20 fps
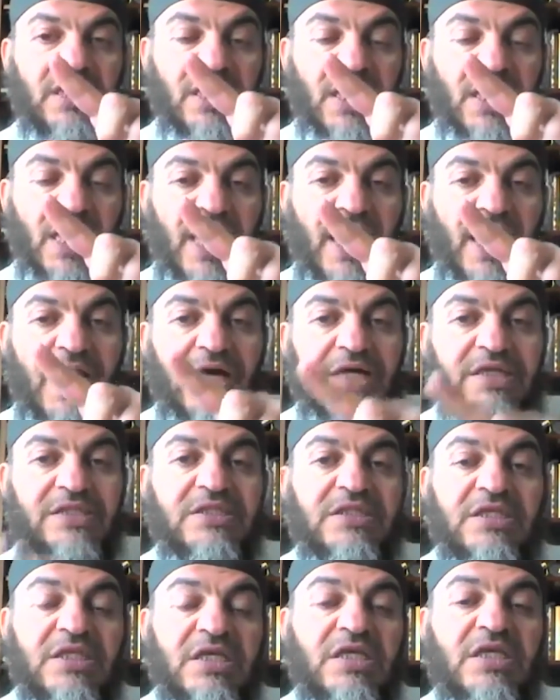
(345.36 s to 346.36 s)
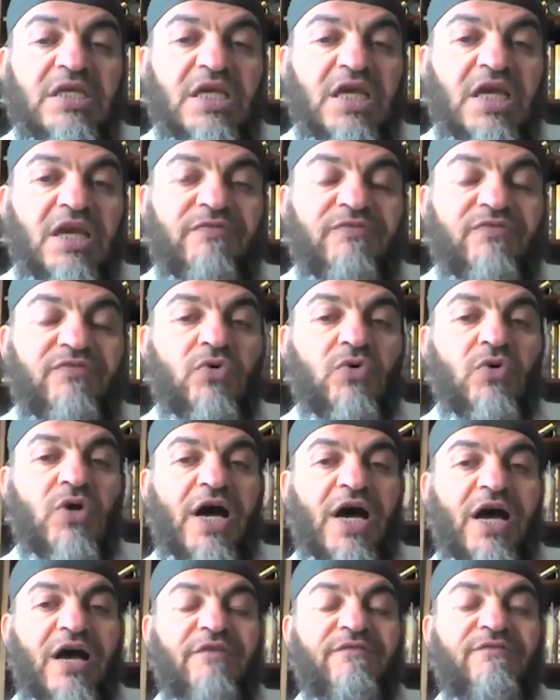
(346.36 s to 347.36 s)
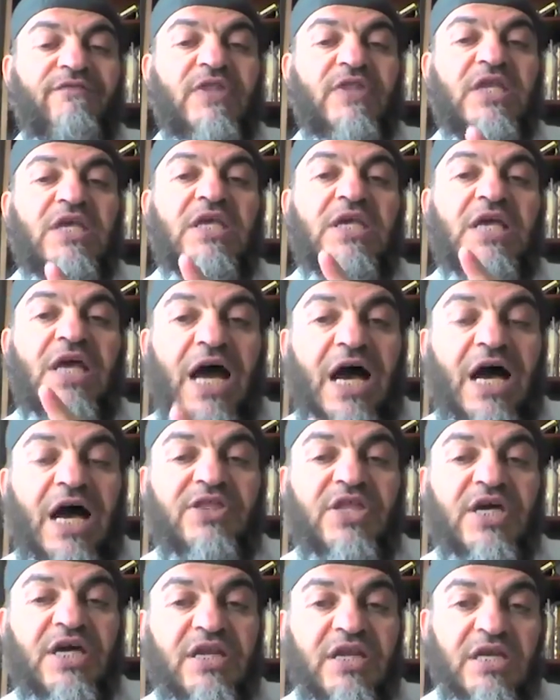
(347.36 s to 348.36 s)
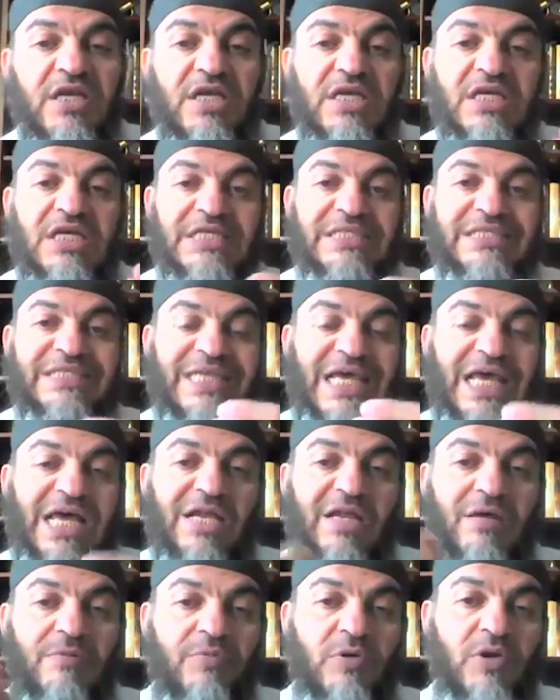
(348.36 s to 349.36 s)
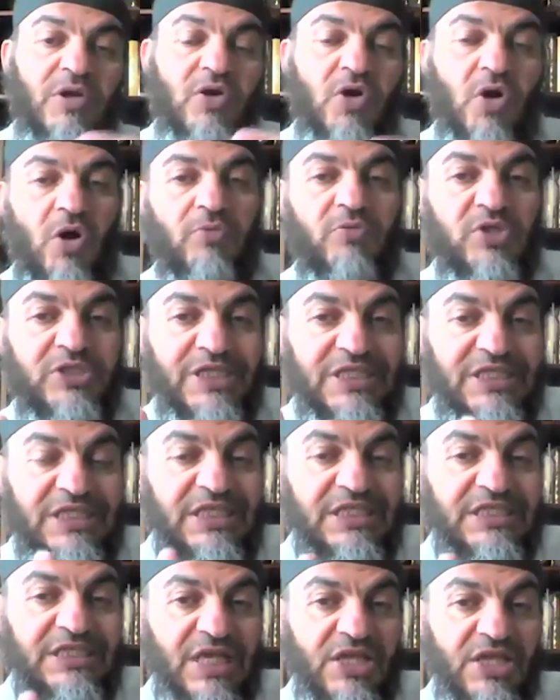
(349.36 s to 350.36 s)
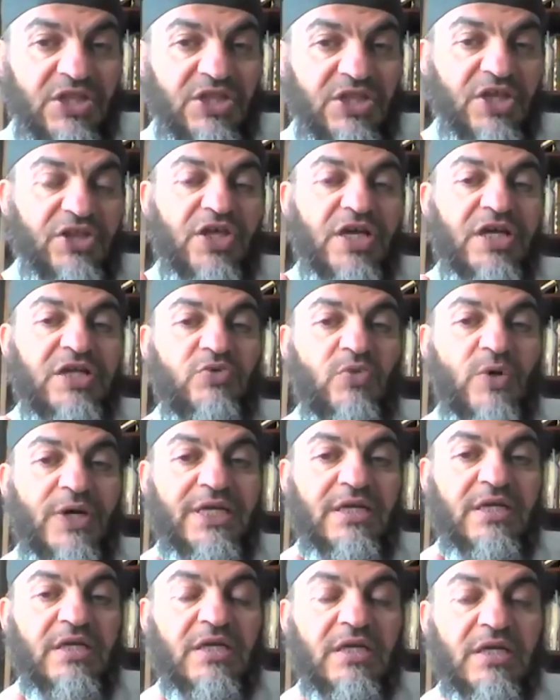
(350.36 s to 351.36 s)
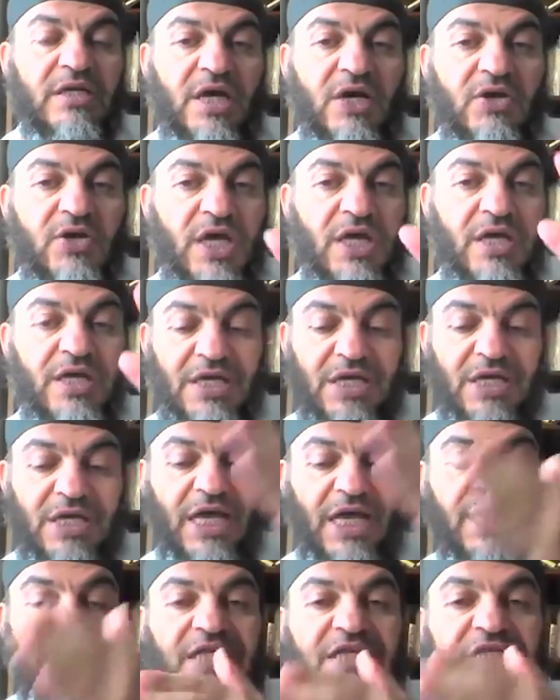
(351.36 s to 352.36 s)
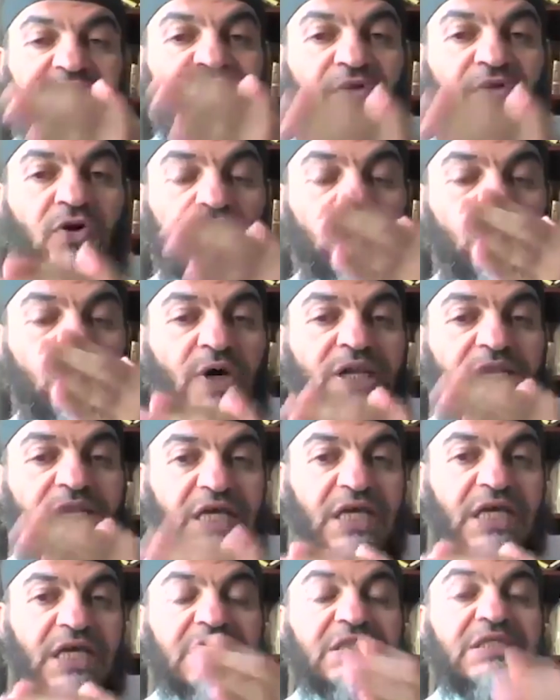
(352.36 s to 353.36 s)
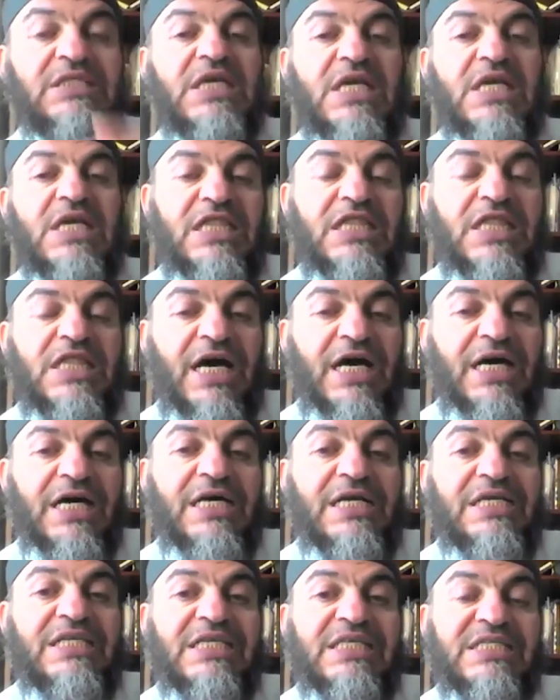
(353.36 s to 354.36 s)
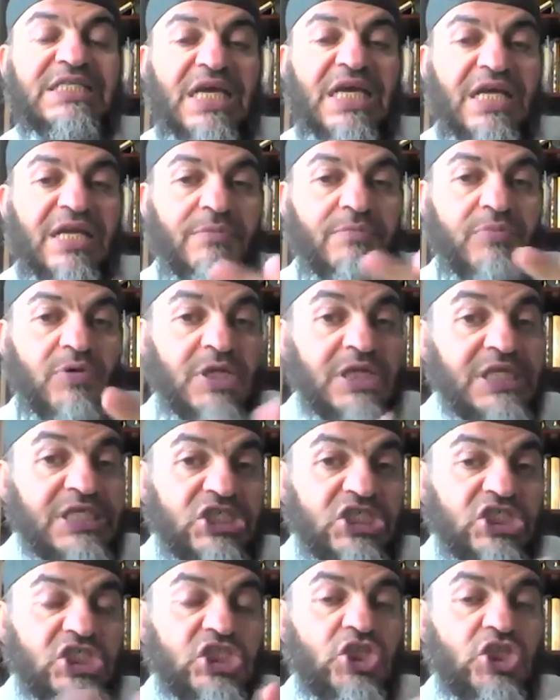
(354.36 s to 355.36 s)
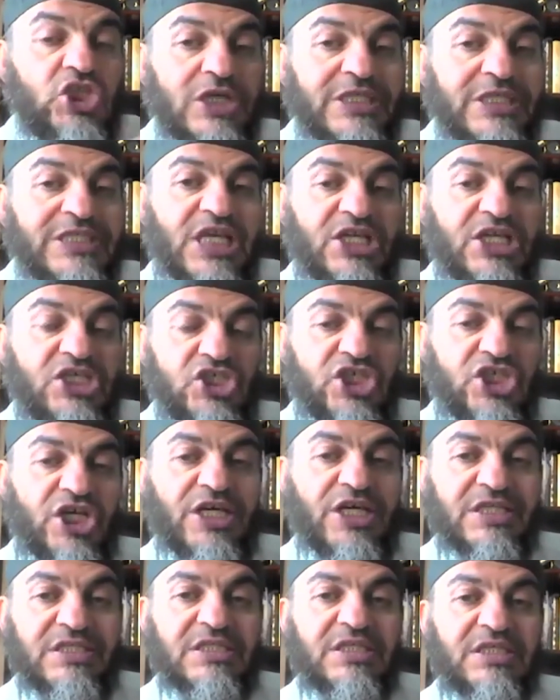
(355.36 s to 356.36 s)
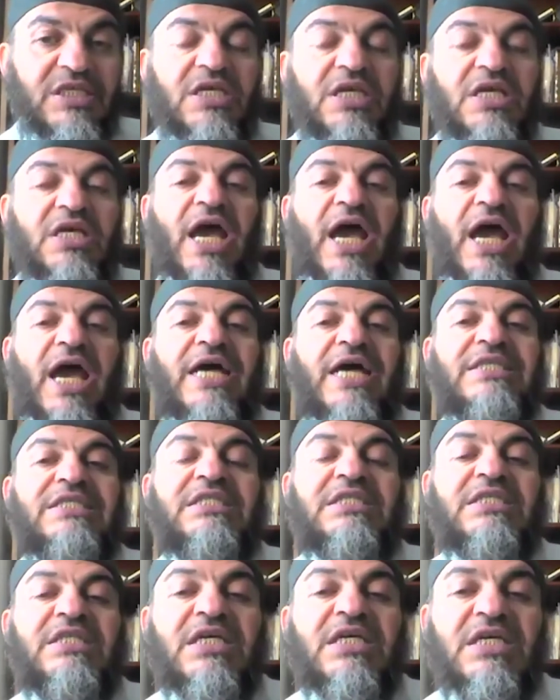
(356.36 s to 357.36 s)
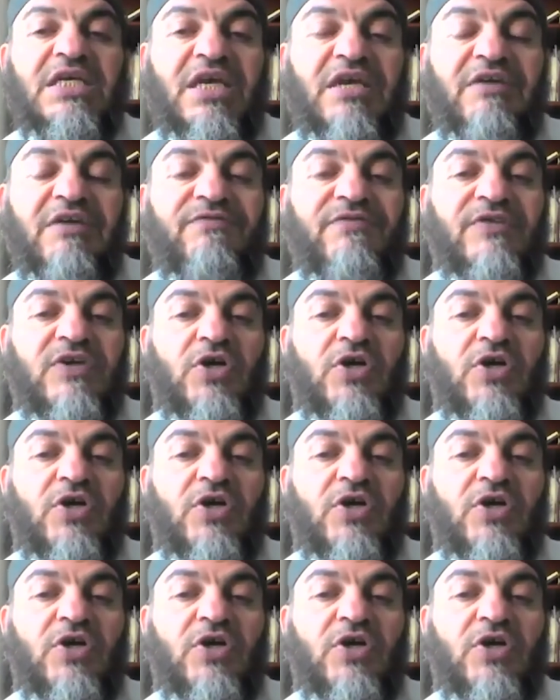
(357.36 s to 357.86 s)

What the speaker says: And if you have other saleable commodities, the third one, okay, and this fourth one is the saleable stocks and shares, and give